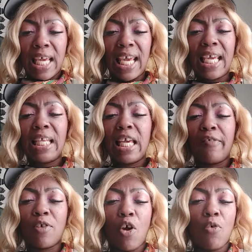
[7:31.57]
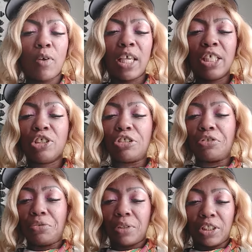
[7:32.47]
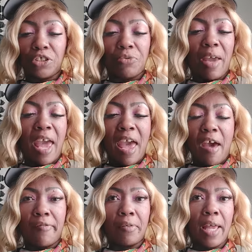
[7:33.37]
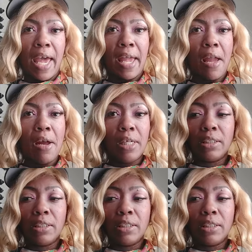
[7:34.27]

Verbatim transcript: any of your issues that you have, okay?